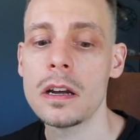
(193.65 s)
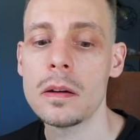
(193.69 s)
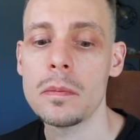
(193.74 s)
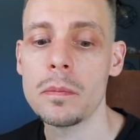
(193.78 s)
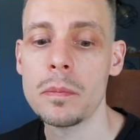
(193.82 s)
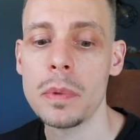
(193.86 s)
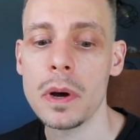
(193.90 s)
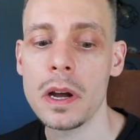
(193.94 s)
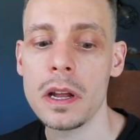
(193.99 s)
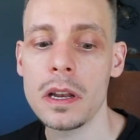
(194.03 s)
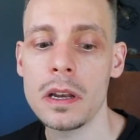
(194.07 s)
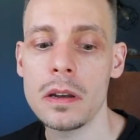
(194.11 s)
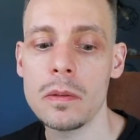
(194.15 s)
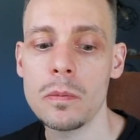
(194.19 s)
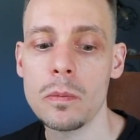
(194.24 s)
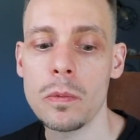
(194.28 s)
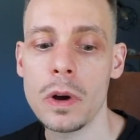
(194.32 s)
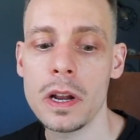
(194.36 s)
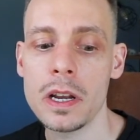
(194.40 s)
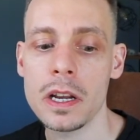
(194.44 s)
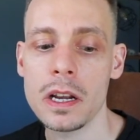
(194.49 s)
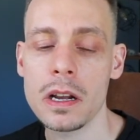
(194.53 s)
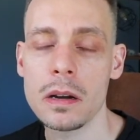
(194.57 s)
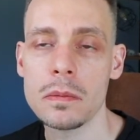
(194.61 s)
but
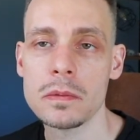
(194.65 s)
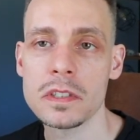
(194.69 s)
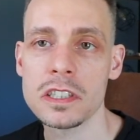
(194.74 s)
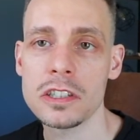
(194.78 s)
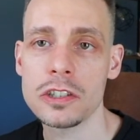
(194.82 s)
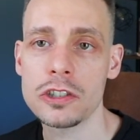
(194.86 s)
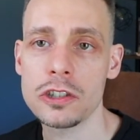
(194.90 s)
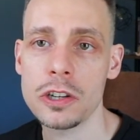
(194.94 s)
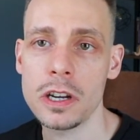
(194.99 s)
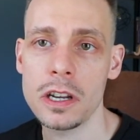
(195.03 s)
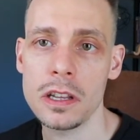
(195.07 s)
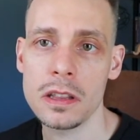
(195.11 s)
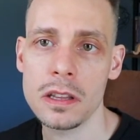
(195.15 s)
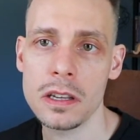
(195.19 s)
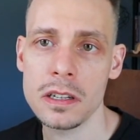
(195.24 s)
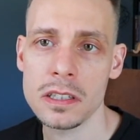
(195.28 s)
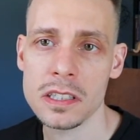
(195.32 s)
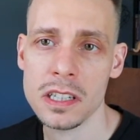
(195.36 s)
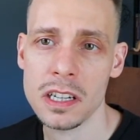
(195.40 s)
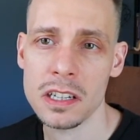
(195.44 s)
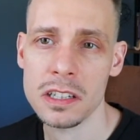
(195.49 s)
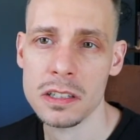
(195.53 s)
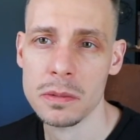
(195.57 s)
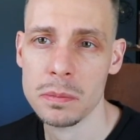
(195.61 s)
when it comes to treating things
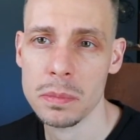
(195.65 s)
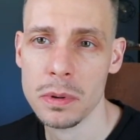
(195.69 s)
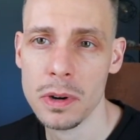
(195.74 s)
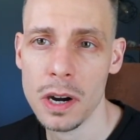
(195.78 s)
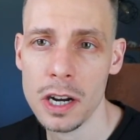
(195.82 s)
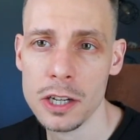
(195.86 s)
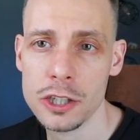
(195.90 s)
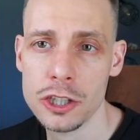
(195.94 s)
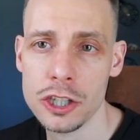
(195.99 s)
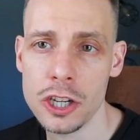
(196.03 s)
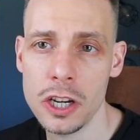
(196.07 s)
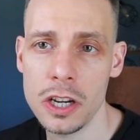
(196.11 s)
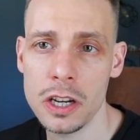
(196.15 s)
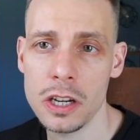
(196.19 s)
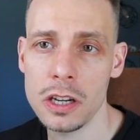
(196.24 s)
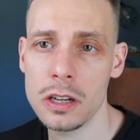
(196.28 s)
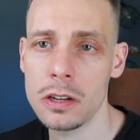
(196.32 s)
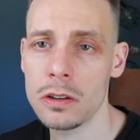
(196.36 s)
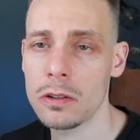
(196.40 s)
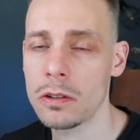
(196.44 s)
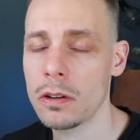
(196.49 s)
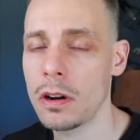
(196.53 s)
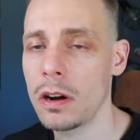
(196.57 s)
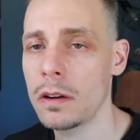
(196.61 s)
like
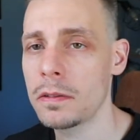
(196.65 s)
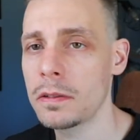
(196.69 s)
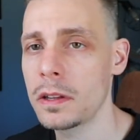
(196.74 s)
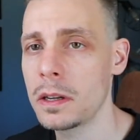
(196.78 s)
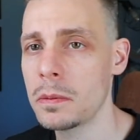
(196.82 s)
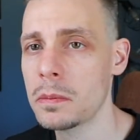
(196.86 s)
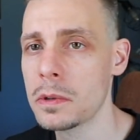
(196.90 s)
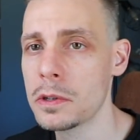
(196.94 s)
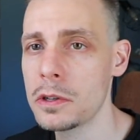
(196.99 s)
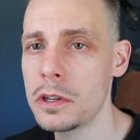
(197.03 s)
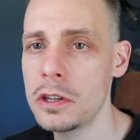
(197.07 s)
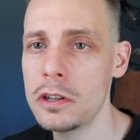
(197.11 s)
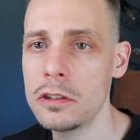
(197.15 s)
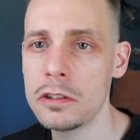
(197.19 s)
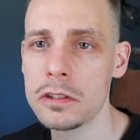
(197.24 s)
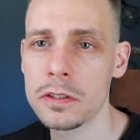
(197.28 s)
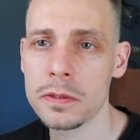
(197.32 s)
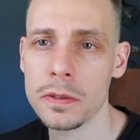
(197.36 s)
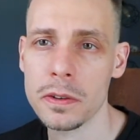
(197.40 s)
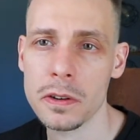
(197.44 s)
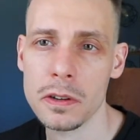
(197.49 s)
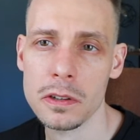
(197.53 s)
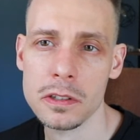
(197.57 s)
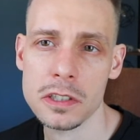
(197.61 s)
depression or off-label use
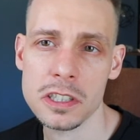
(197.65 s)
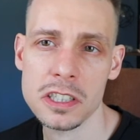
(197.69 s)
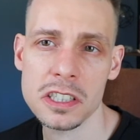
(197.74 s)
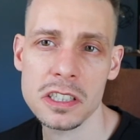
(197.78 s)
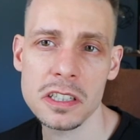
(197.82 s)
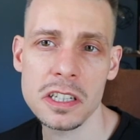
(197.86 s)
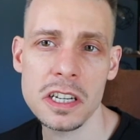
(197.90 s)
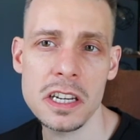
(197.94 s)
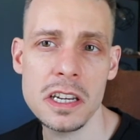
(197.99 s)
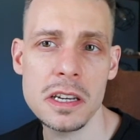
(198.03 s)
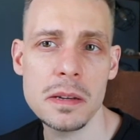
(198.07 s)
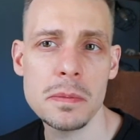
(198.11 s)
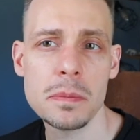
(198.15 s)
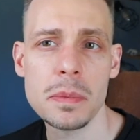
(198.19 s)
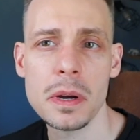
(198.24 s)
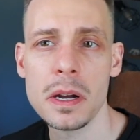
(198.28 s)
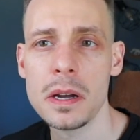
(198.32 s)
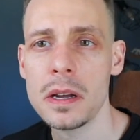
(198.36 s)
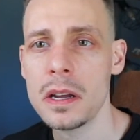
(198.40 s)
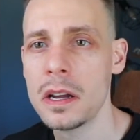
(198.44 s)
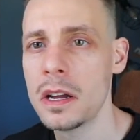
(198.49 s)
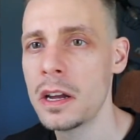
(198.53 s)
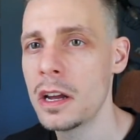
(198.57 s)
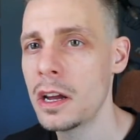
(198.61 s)
for sleep
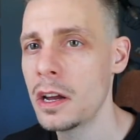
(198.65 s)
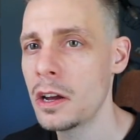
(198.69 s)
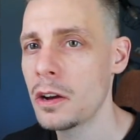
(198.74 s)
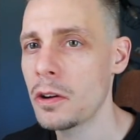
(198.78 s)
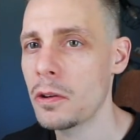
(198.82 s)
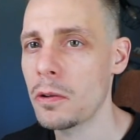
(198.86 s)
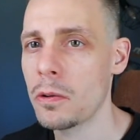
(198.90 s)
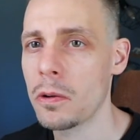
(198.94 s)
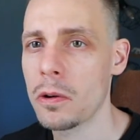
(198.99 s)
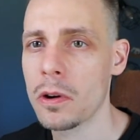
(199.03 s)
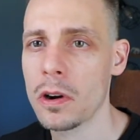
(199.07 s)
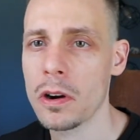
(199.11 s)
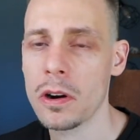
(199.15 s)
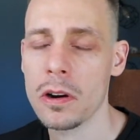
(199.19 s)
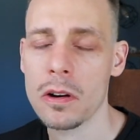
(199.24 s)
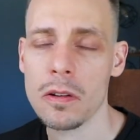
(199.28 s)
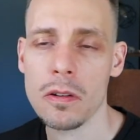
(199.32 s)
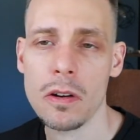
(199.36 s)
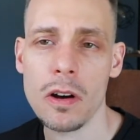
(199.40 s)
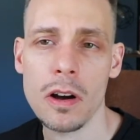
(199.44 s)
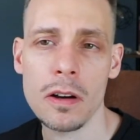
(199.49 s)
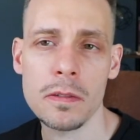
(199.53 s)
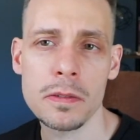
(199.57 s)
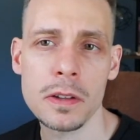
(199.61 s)
or
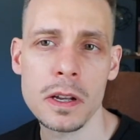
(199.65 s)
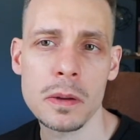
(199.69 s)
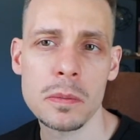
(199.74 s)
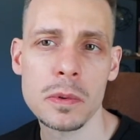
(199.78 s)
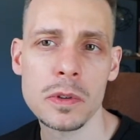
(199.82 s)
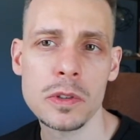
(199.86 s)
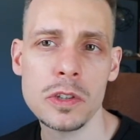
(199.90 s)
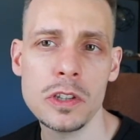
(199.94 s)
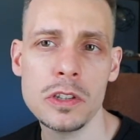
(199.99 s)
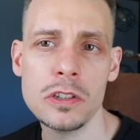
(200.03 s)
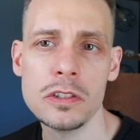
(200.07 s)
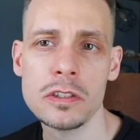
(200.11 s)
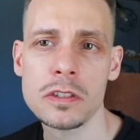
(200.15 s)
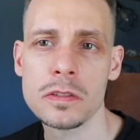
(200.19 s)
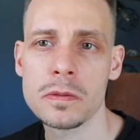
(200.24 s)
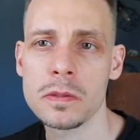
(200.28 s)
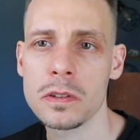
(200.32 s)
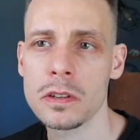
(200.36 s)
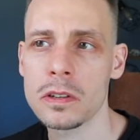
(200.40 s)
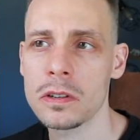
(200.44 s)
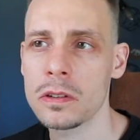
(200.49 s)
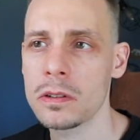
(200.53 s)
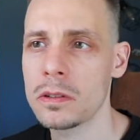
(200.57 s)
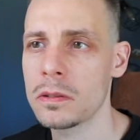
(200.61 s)
off-label use
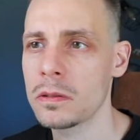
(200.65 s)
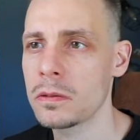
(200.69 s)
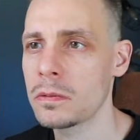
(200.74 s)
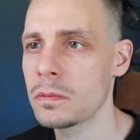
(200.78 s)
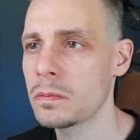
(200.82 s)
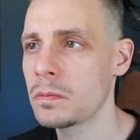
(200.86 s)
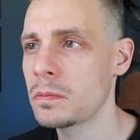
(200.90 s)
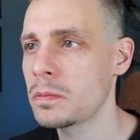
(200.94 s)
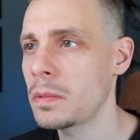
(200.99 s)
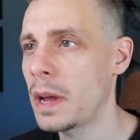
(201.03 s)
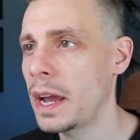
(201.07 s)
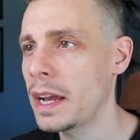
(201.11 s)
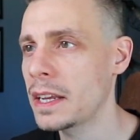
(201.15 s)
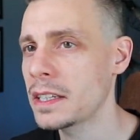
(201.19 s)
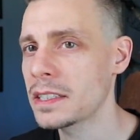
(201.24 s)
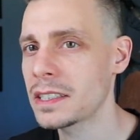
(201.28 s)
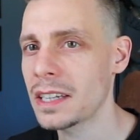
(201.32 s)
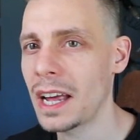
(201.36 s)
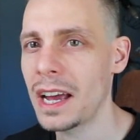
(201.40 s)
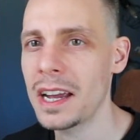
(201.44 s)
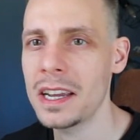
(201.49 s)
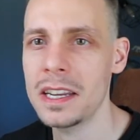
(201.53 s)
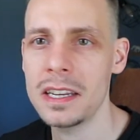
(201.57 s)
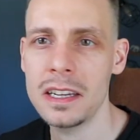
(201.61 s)
for
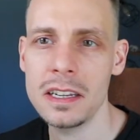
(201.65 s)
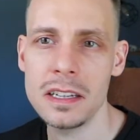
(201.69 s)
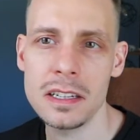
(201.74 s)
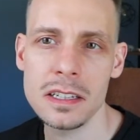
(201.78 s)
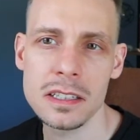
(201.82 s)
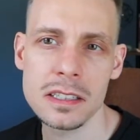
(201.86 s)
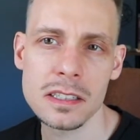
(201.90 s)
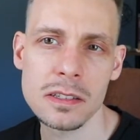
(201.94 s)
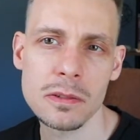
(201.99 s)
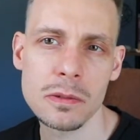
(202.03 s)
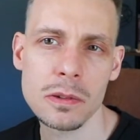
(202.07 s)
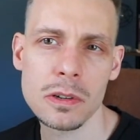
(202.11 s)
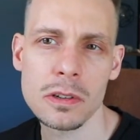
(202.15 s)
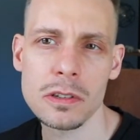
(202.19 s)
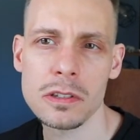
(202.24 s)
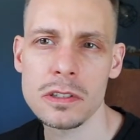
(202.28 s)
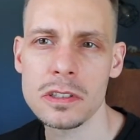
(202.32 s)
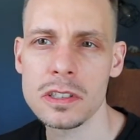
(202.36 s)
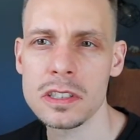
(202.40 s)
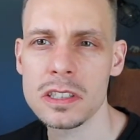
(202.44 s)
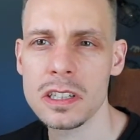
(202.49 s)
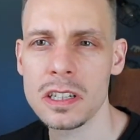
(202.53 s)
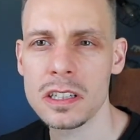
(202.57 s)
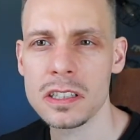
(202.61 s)
anxiety
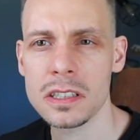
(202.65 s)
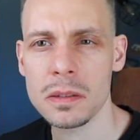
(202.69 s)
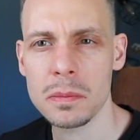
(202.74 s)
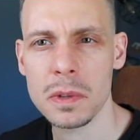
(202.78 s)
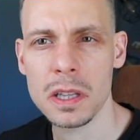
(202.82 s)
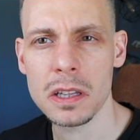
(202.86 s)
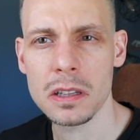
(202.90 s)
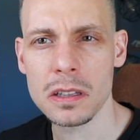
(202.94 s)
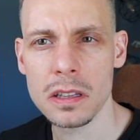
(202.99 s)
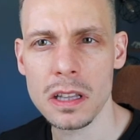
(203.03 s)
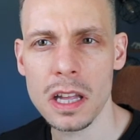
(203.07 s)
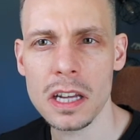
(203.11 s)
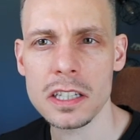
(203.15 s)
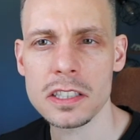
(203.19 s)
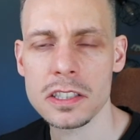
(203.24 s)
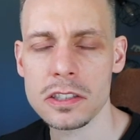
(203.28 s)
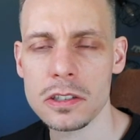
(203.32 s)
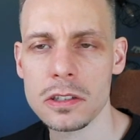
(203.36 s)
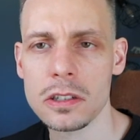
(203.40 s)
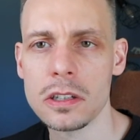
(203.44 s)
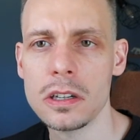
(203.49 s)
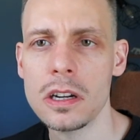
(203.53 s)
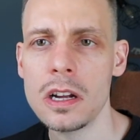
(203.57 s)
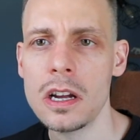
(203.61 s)
disorders, like some of the
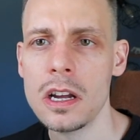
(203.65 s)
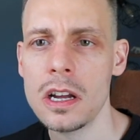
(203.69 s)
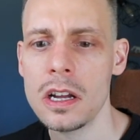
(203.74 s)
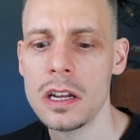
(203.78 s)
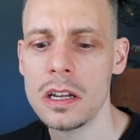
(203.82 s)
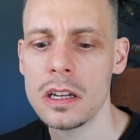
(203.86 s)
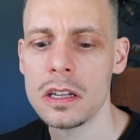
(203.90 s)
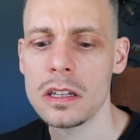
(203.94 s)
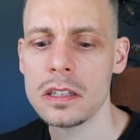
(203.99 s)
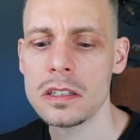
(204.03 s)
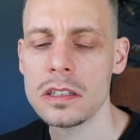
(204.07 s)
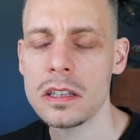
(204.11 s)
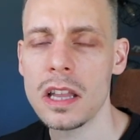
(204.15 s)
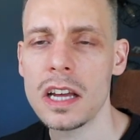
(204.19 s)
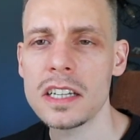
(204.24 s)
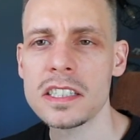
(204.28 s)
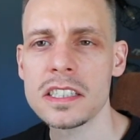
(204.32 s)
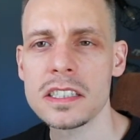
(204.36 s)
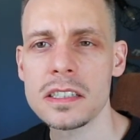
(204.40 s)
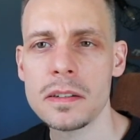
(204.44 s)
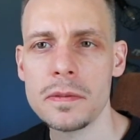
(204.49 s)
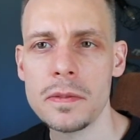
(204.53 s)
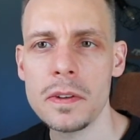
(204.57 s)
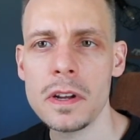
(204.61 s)
lesser,
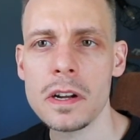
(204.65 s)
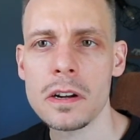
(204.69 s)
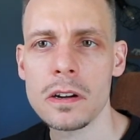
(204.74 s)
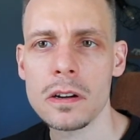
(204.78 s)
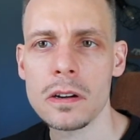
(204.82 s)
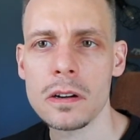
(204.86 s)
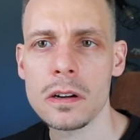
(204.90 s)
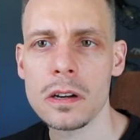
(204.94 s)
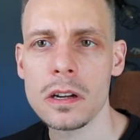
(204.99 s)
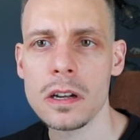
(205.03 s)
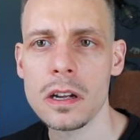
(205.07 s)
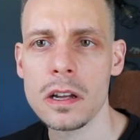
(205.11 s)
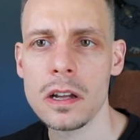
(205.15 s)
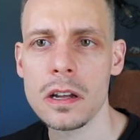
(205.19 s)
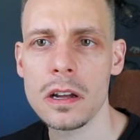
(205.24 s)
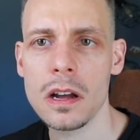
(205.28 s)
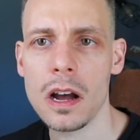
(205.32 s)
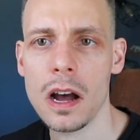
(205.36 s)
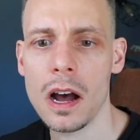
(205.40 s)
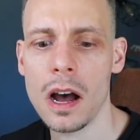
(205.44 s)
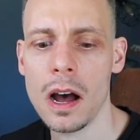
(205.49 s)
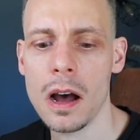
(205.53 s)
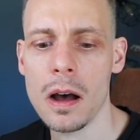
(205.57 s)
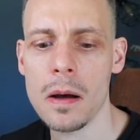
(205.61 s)
less severe
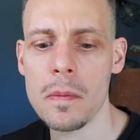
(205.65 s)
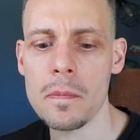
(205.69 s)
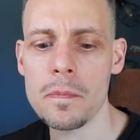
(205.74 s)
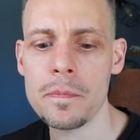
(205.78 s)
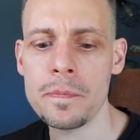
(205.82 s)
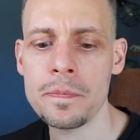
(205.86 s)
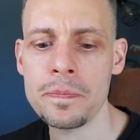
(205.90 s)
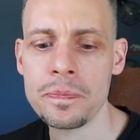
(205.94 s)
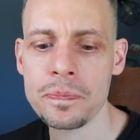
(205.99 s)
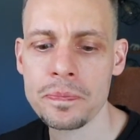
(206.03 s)
um,